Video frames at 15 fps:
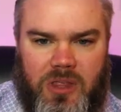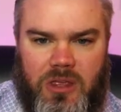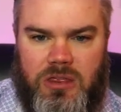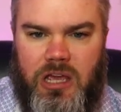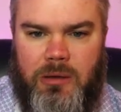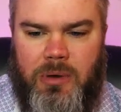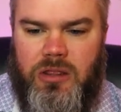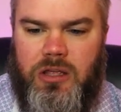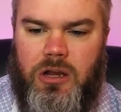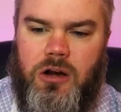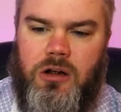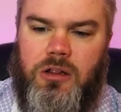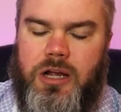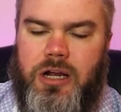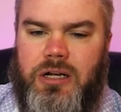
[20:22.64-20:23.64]
think about the
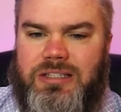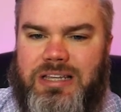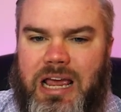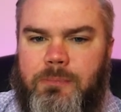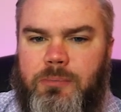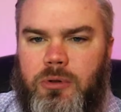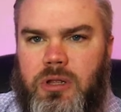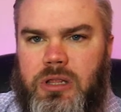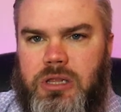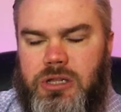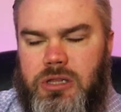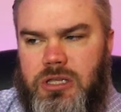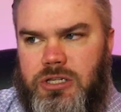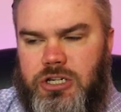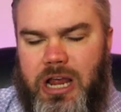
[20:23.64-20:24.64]
earlier example in
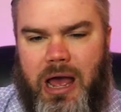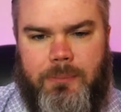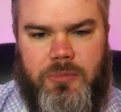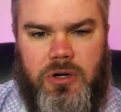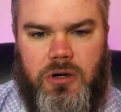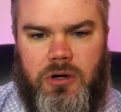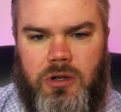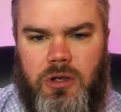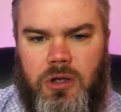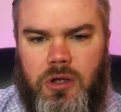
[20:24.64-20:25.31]
this chapter